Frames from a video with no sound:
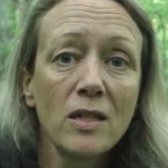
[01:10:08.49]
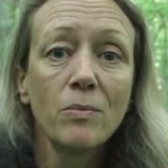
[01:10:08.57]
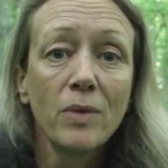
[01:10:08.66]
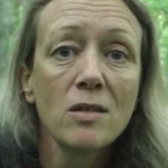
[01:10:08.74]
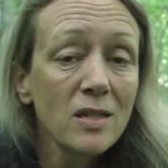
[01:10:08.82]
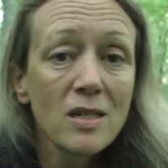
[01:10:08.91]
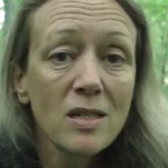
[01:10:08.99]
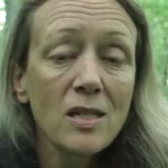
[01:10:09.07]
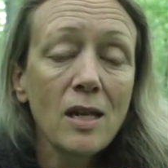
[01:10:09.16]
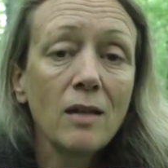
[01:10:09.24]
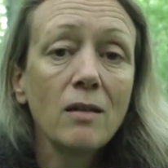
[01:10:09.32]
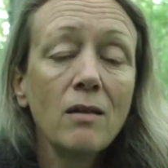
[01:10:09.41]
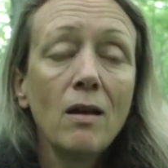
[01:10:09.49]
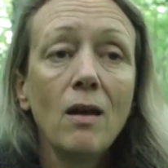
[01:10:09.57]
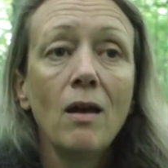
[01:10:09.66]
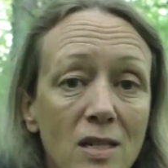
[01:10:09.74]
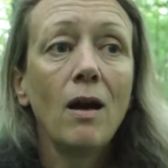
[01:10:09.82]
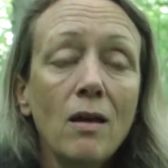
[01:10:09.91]
But as I said,
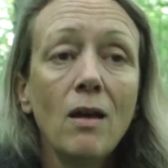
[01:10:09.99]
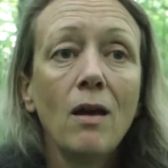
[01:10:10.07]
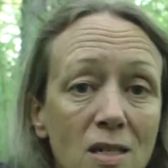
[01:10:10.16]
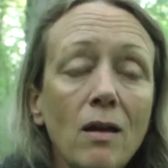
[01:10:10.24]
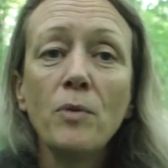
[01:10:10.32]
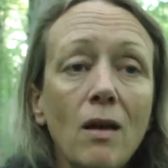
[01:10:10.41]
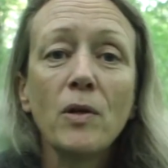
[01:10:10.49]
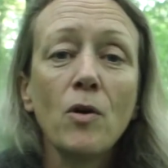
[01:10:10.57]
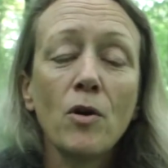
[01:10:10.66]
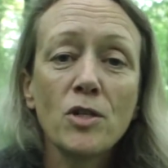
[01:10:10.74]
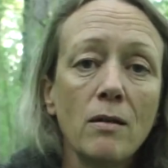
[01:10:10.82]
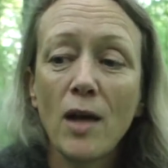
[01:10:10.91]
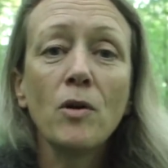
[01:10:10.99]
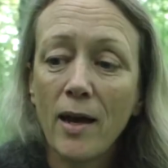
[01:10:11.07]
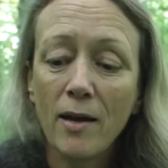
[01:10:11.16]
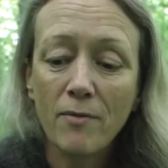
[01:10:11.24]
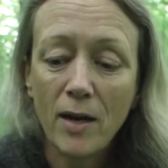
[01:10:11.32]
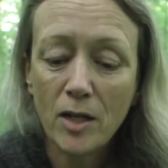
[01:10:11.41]
I know it because I
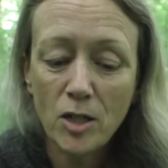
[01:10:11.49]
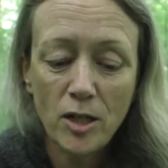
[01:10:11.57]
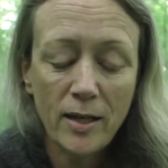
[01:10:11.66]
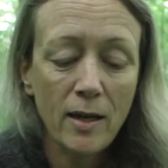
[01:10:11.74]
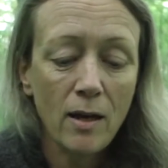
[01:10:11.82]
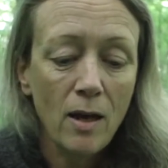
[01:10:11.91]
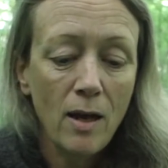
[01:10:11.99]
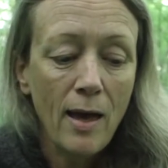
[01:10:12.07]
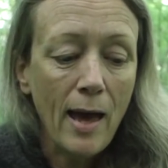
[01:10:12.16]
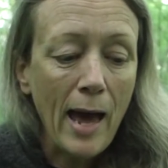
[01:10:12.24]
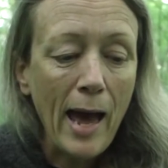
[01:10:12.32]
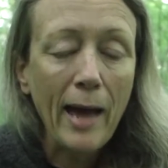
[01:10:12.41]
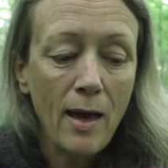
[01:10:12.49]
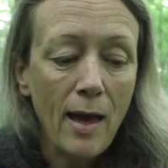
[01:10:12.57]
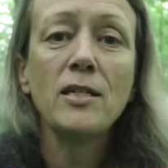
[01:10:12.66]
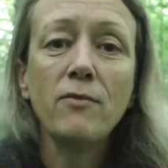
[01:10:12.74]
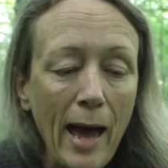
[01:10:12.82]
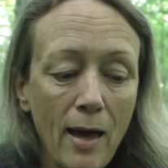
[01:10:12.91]
am actually
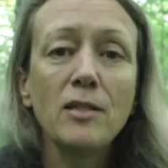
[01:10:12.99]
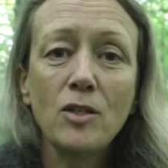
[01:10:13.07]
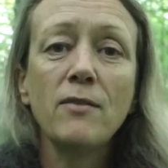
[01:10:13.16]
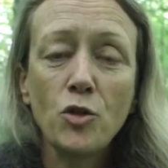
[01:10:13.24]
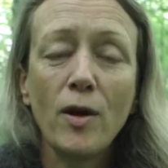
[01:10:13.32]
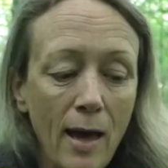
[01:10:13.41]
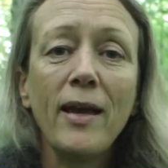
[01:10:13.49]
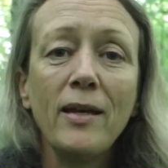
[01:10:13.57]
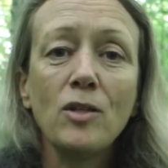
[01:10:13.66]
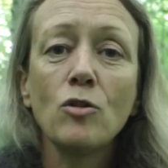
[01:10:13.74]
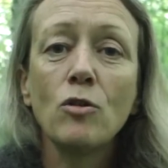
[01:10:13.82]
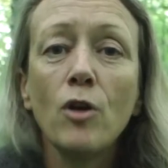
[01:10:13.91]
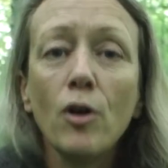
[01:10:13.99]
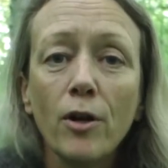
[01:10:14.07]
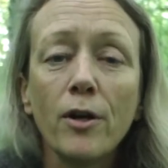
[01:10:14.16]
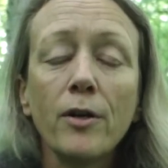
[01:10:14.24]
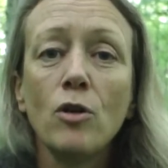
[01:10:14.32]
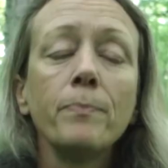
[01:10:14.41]
actively trying to learn.